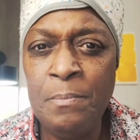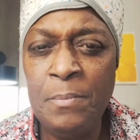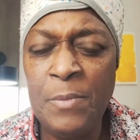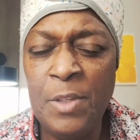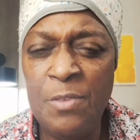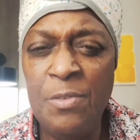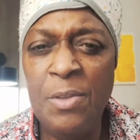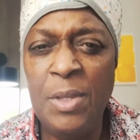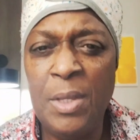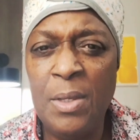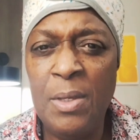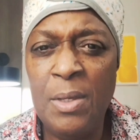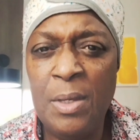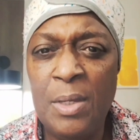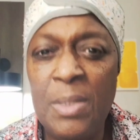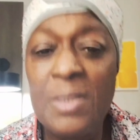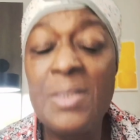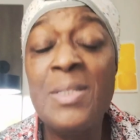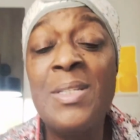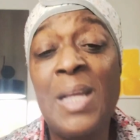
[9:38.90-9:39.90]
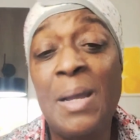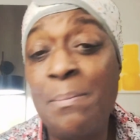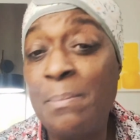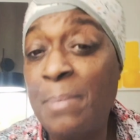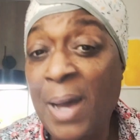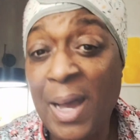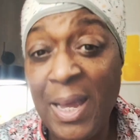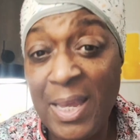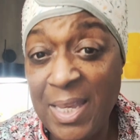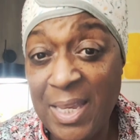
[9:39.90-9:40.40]
You see? Stop
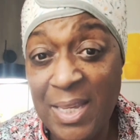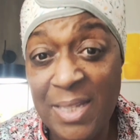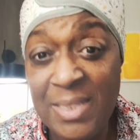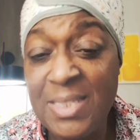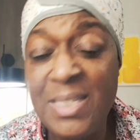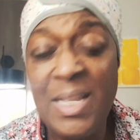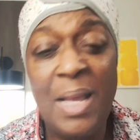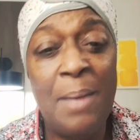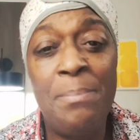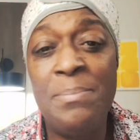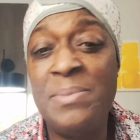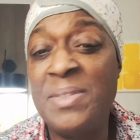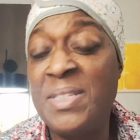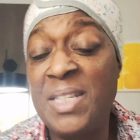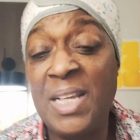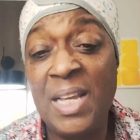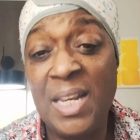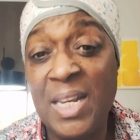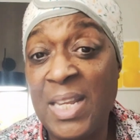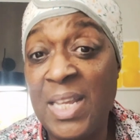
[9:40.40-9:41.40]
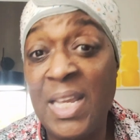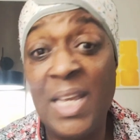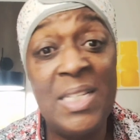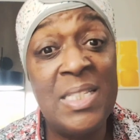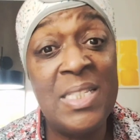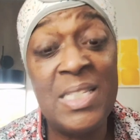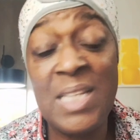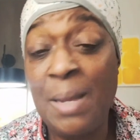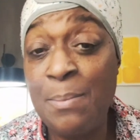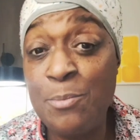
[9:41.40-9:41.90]
buying, stop selling,
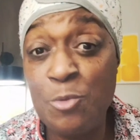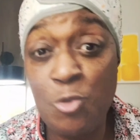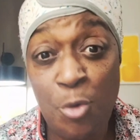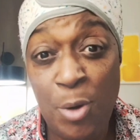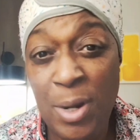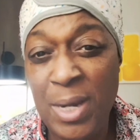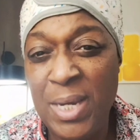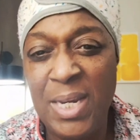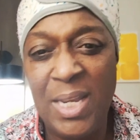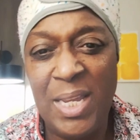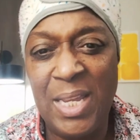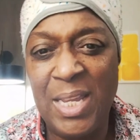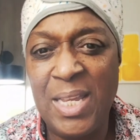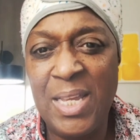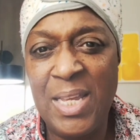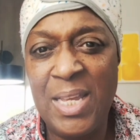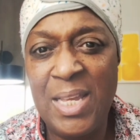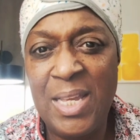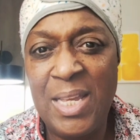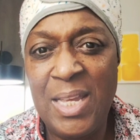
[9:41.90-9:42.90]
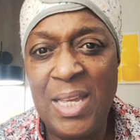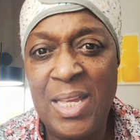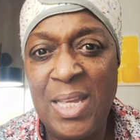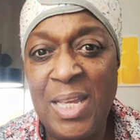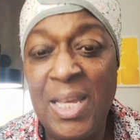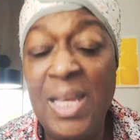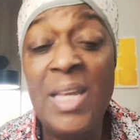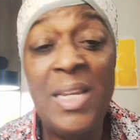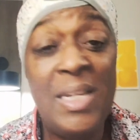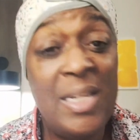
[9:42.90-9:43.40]
and stop trading.
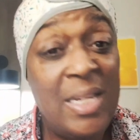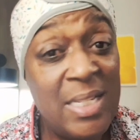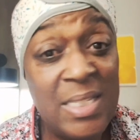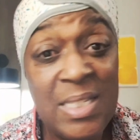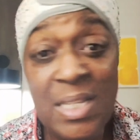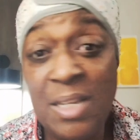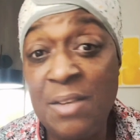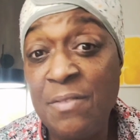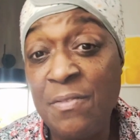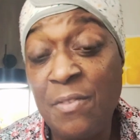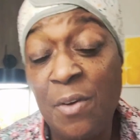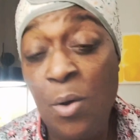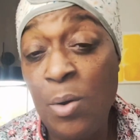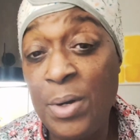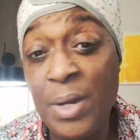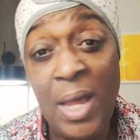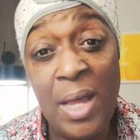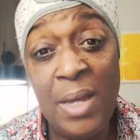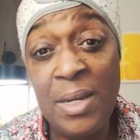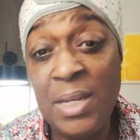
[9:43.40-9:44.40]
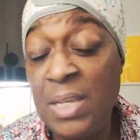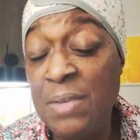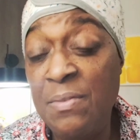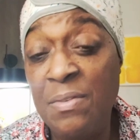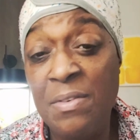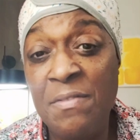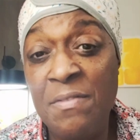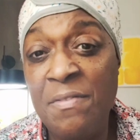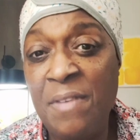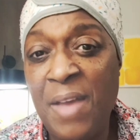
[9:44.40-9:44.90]
And this can fall down
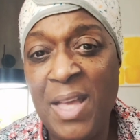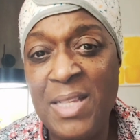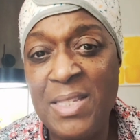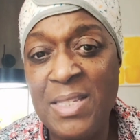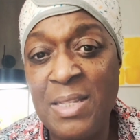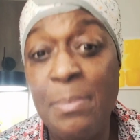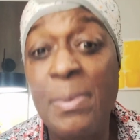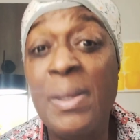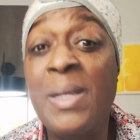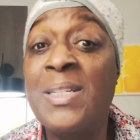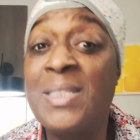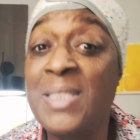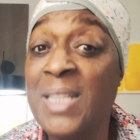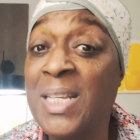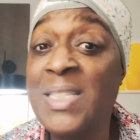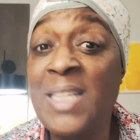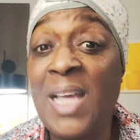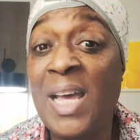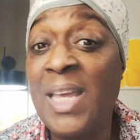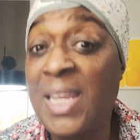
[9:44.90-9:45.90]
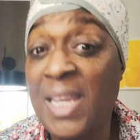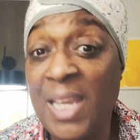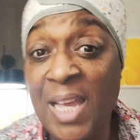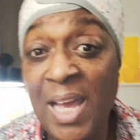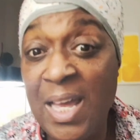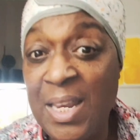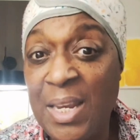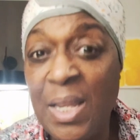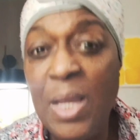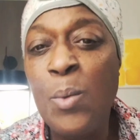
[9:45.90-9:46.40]
even faster because that's how they
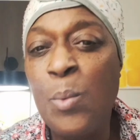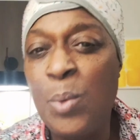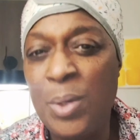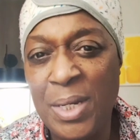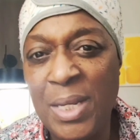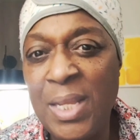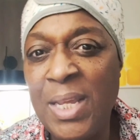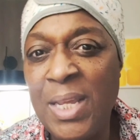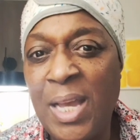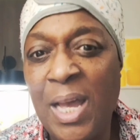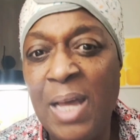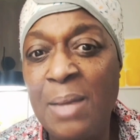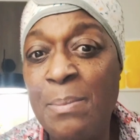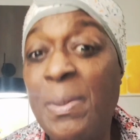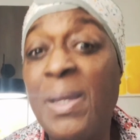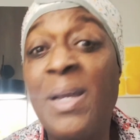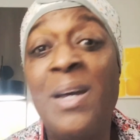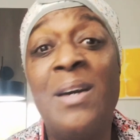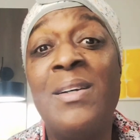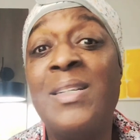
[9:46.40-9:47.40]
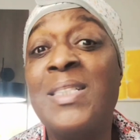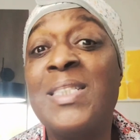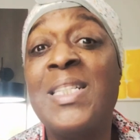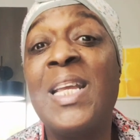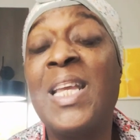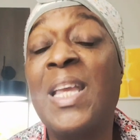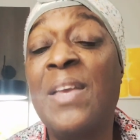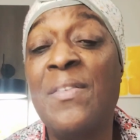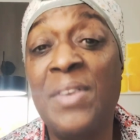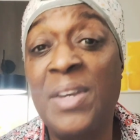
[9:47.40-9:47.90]
got what they got because they're
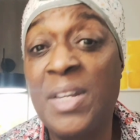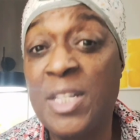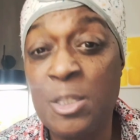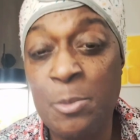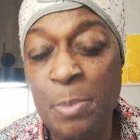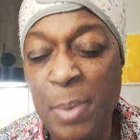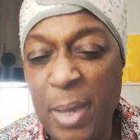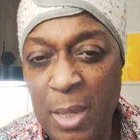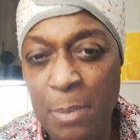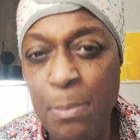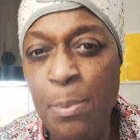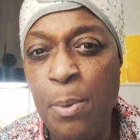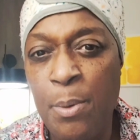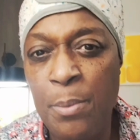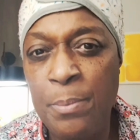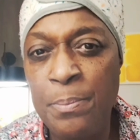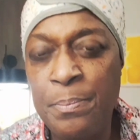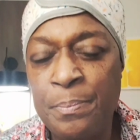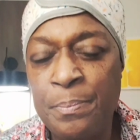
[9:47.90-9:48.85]
giving us paper.